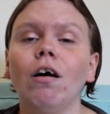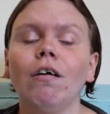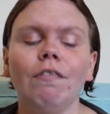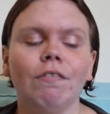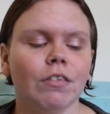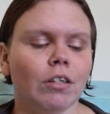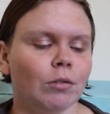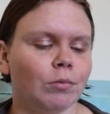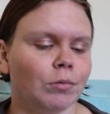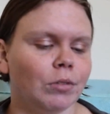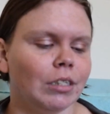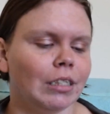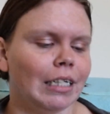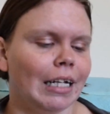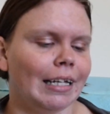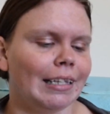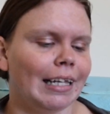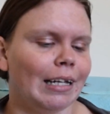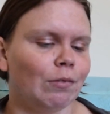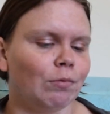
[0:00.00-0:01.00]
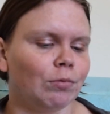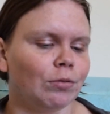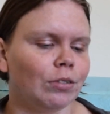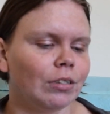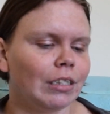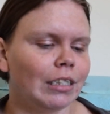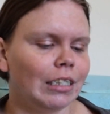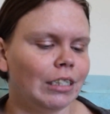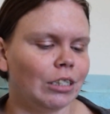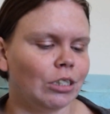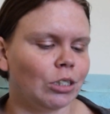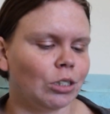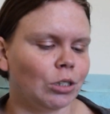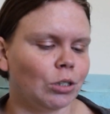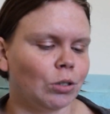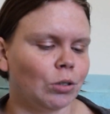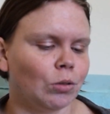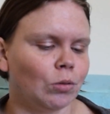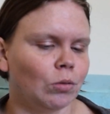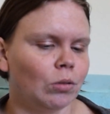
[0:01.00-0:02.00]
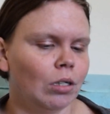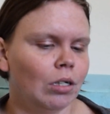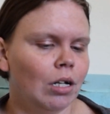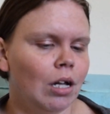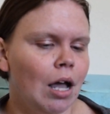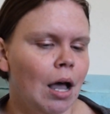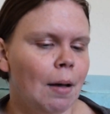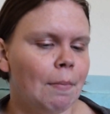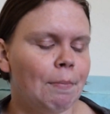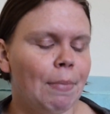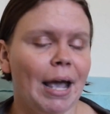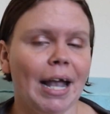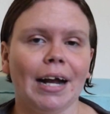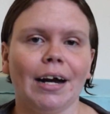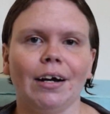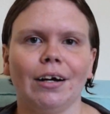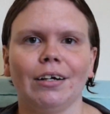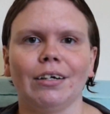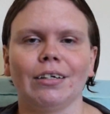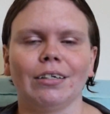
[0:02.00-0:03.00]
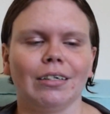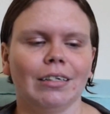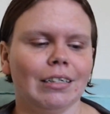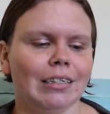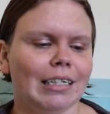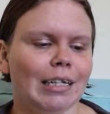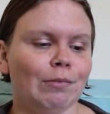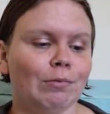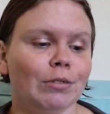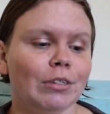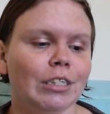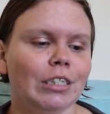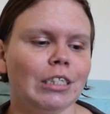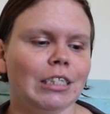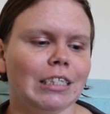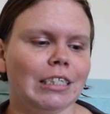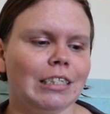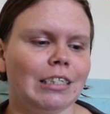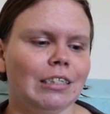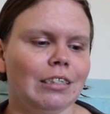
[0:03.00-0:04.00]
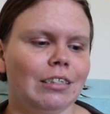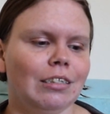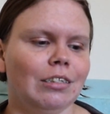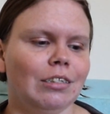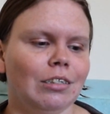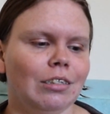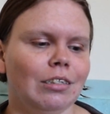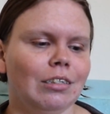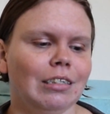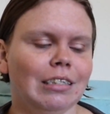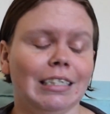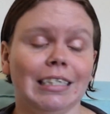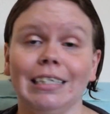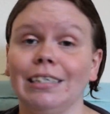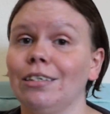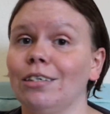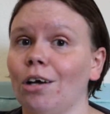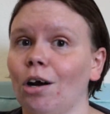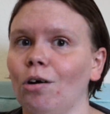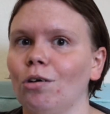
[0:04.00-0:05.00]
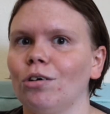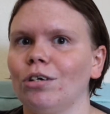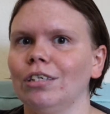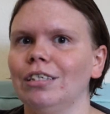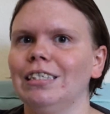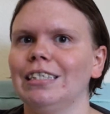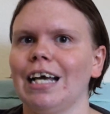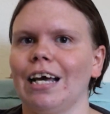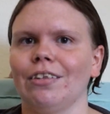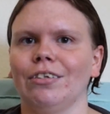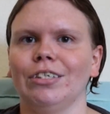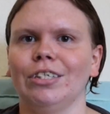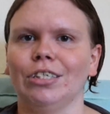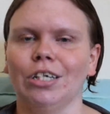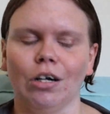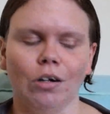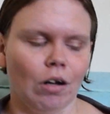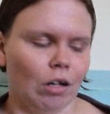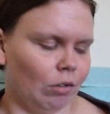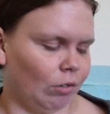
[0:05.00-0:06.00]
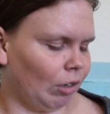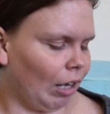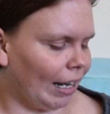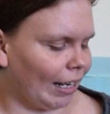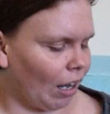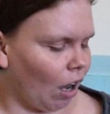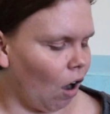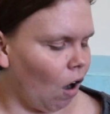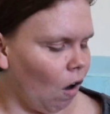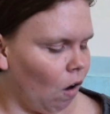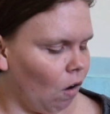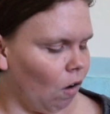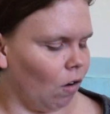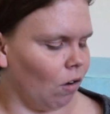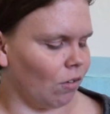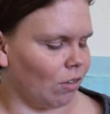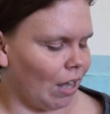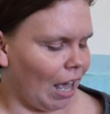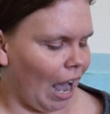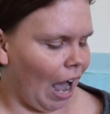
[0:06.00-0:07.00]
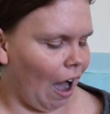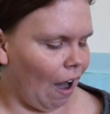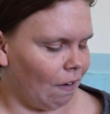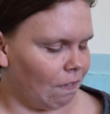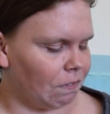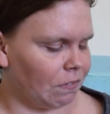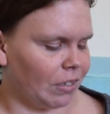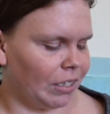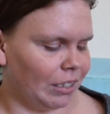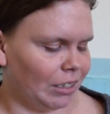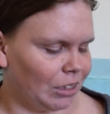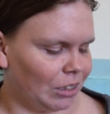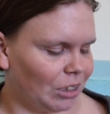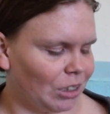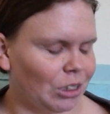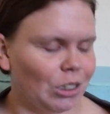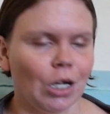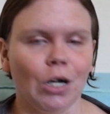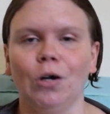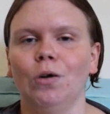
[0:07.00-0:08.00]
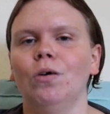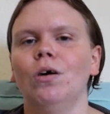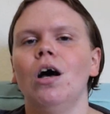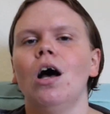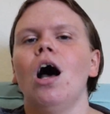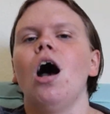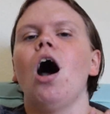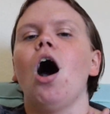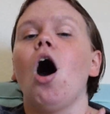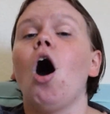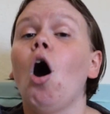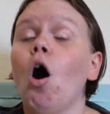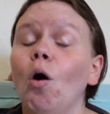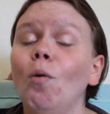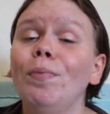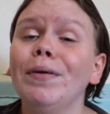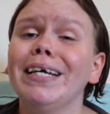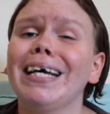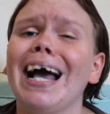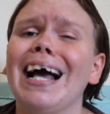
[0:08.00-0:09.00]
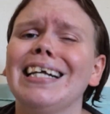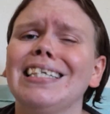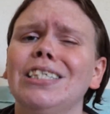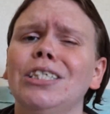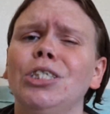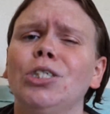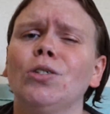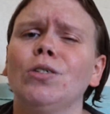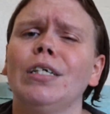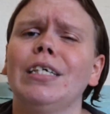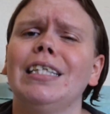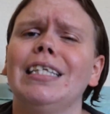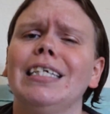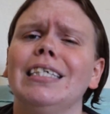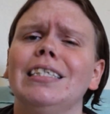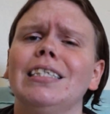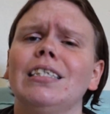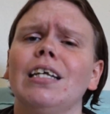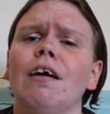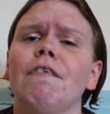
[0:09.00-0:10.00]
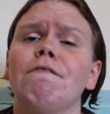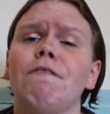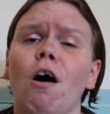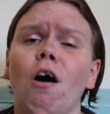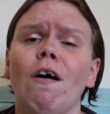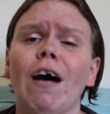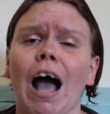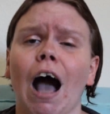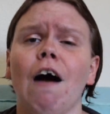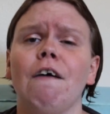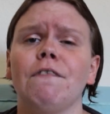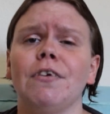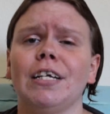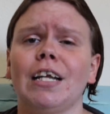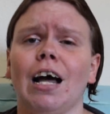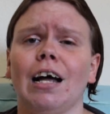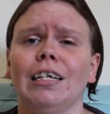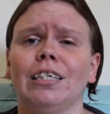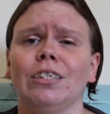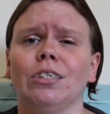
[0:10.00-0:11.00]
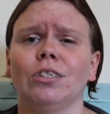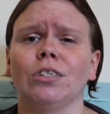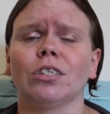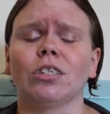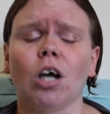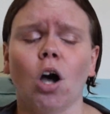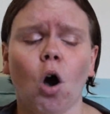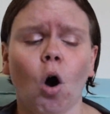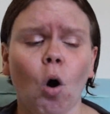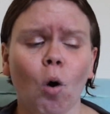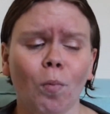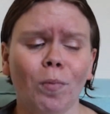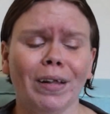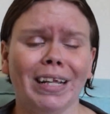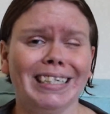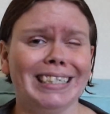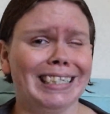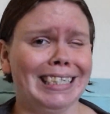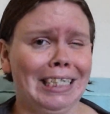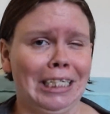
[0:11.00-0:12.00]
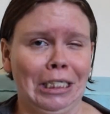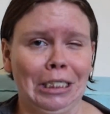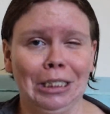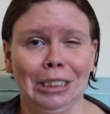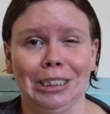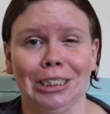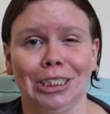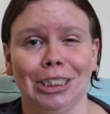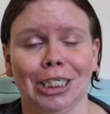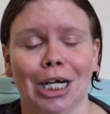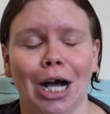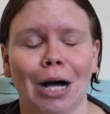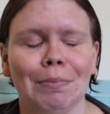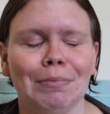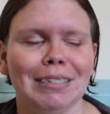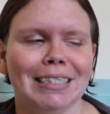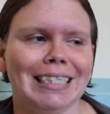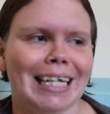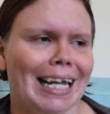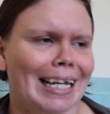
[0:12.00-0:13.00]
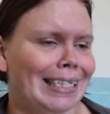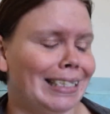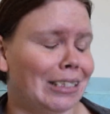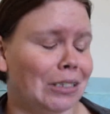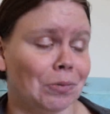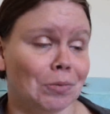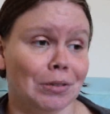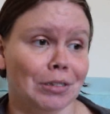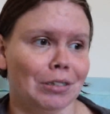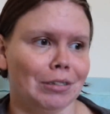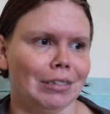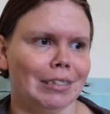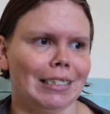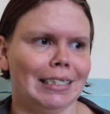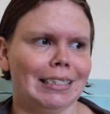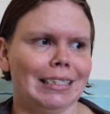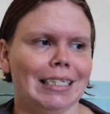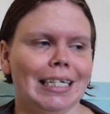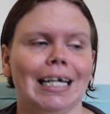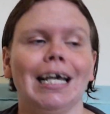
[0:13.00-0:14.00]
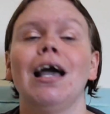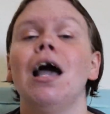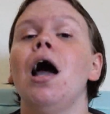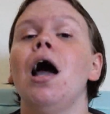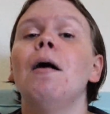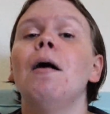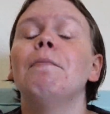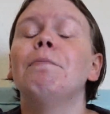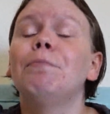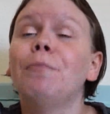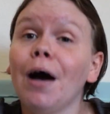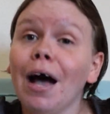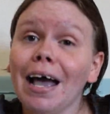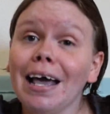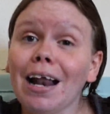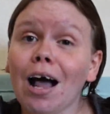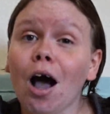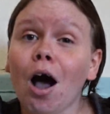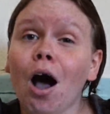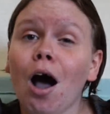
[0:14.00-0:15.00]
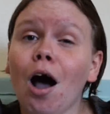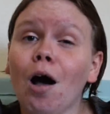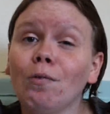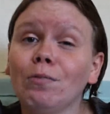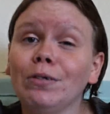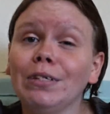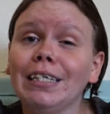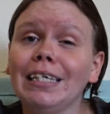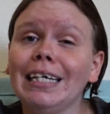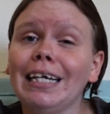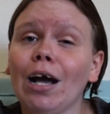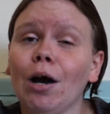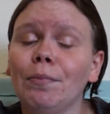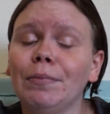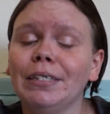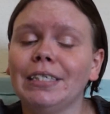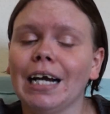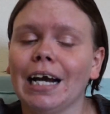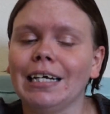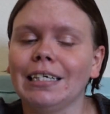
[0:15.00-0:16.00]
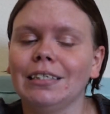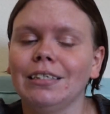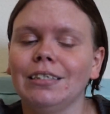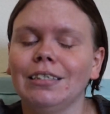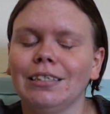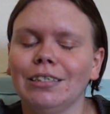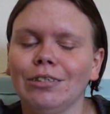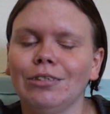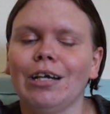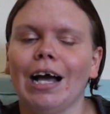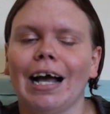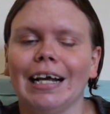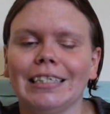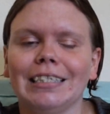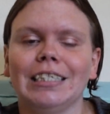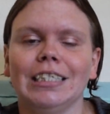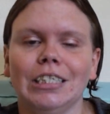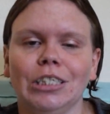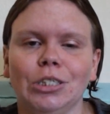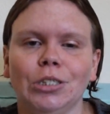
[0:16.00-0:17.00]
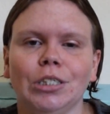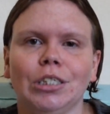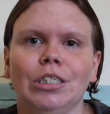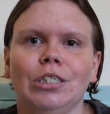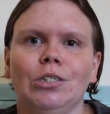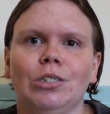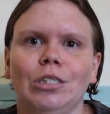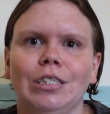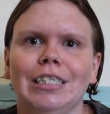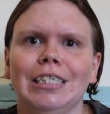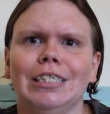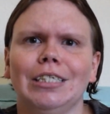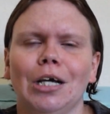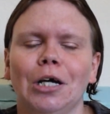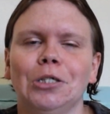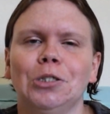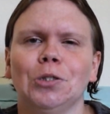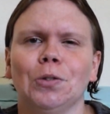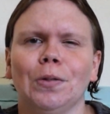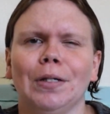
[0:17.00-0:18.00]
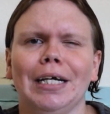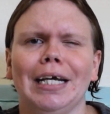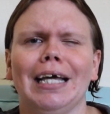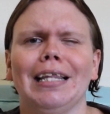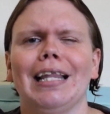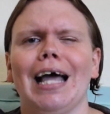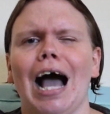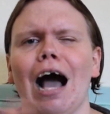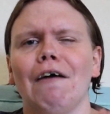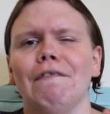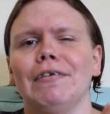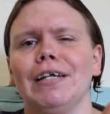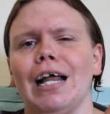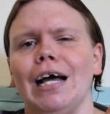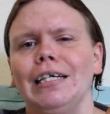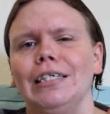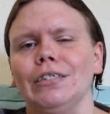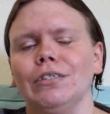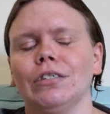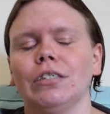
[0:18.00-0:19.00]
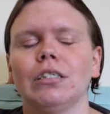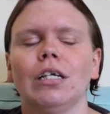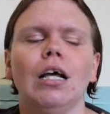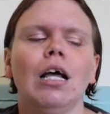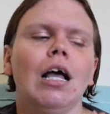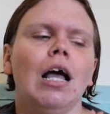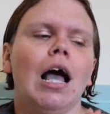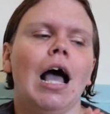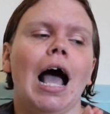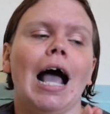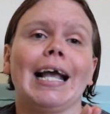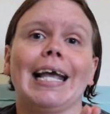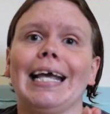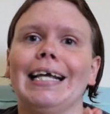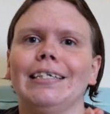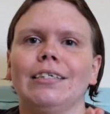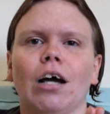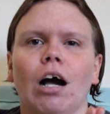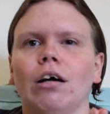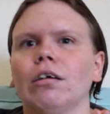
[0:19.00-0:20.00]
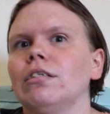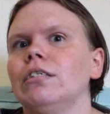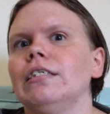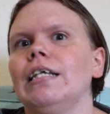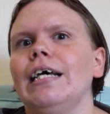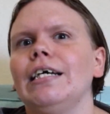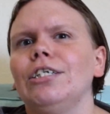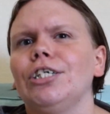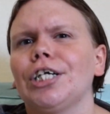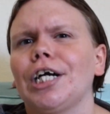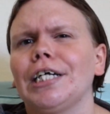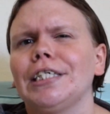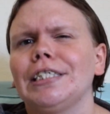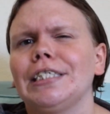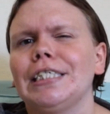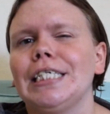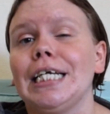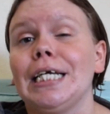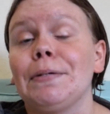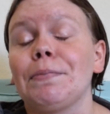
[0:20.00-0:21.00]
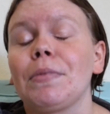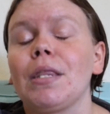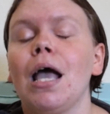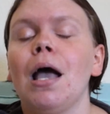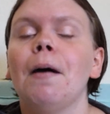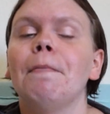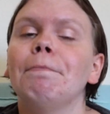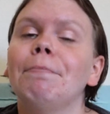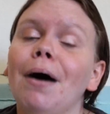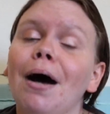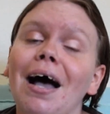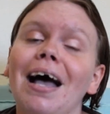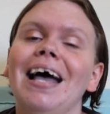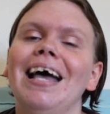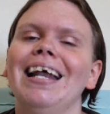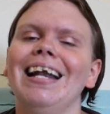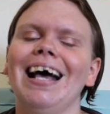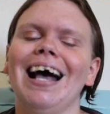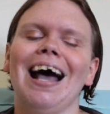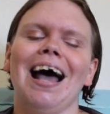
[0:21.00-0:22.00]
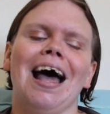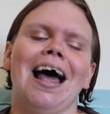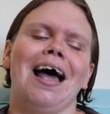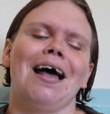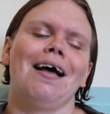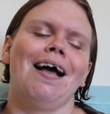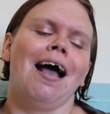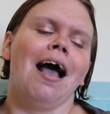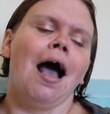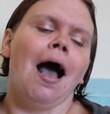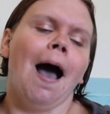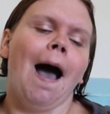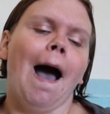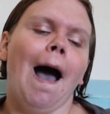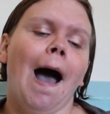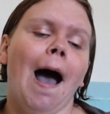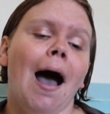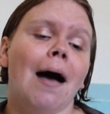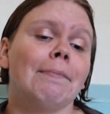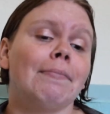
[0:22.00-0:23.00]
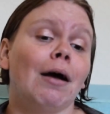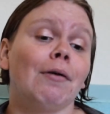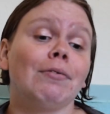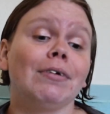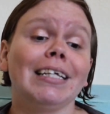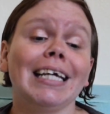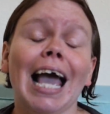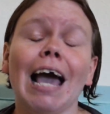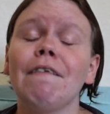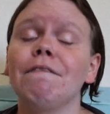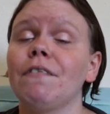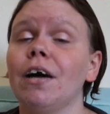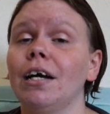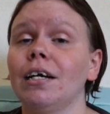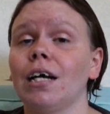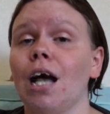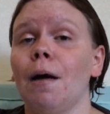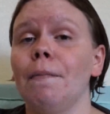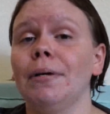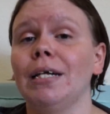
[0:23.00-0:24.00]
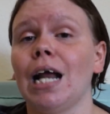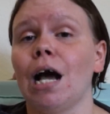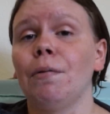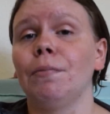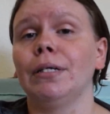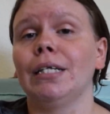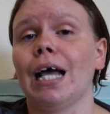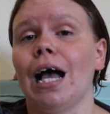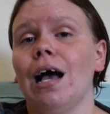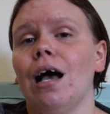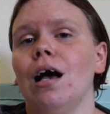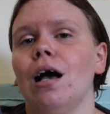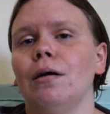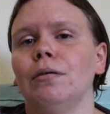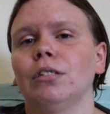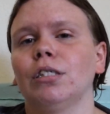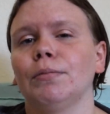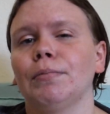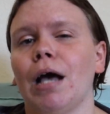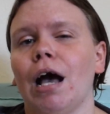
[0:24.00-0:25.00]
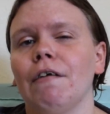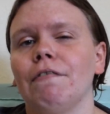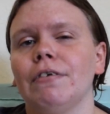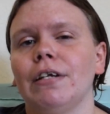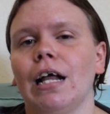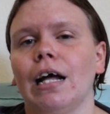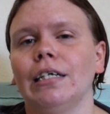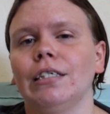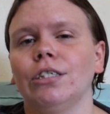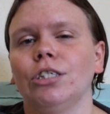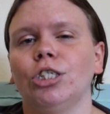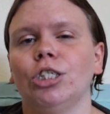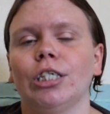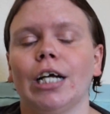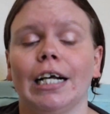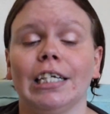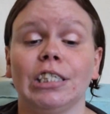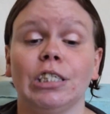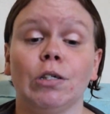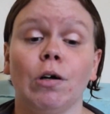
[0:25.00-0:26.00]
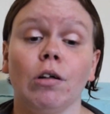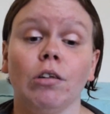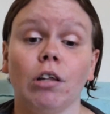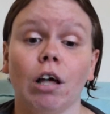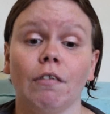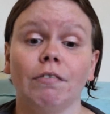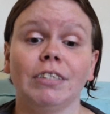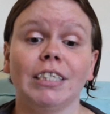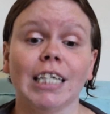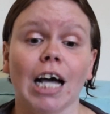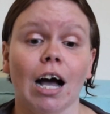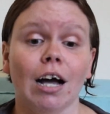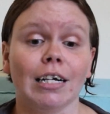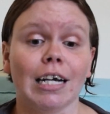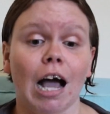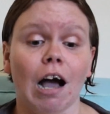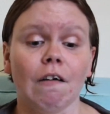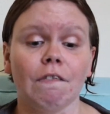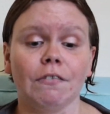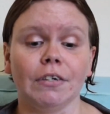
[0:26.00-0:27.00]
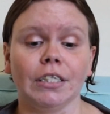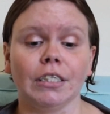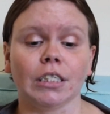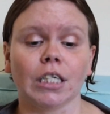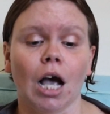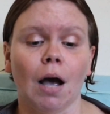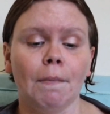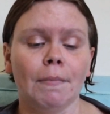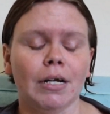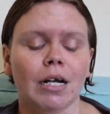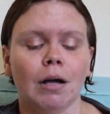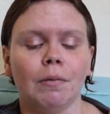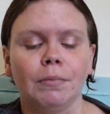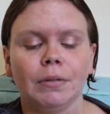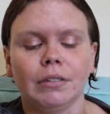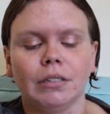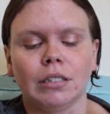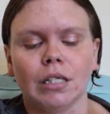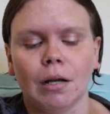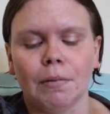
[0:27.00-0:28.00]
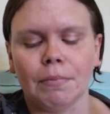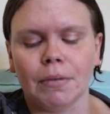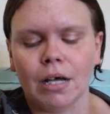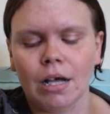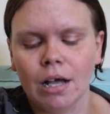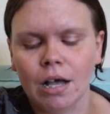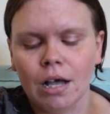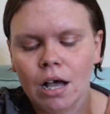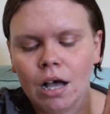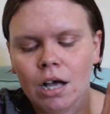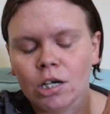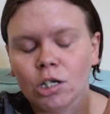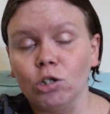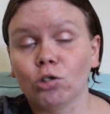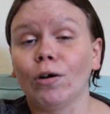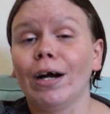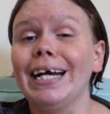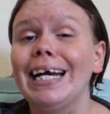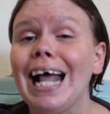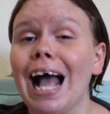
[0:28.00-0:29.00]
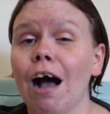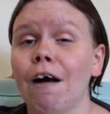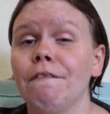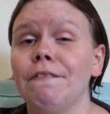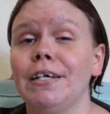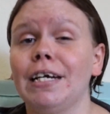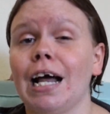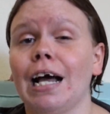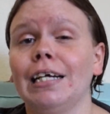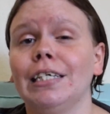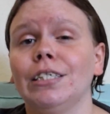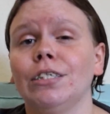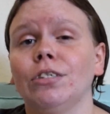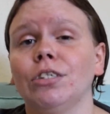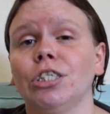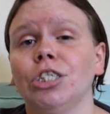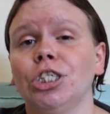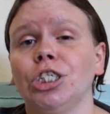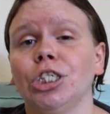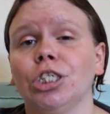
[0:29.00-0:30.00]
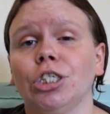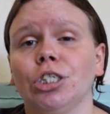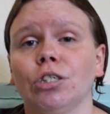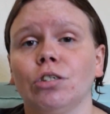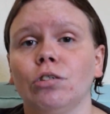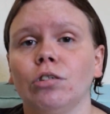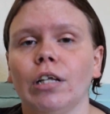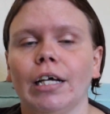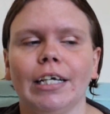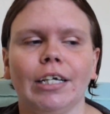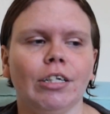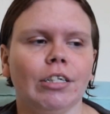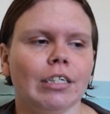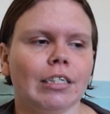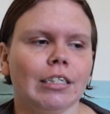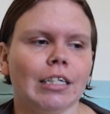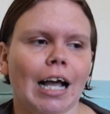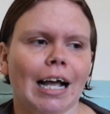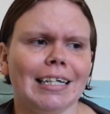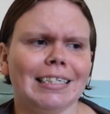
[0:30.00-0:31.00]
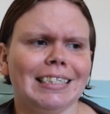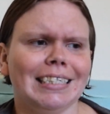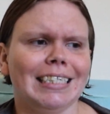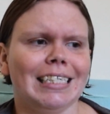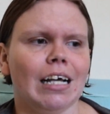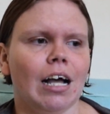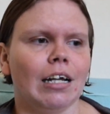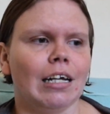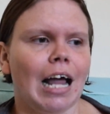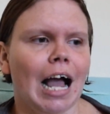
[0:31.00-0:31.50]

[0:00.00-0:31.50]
of them really. They really do pair. They really did go good together, you know, like all the outfits. So hope you guys enjoyed this fall outfit ideals. I hope I did a good job today. Just one of those days today, but I really hope you guys did enjoy the outfit ideals. I can't talk today, as you guys see, but I really had fun coming up with some outfit ideas. You guys know I love styling outfits, coming up with some great outfit ideals in general, like you guys see on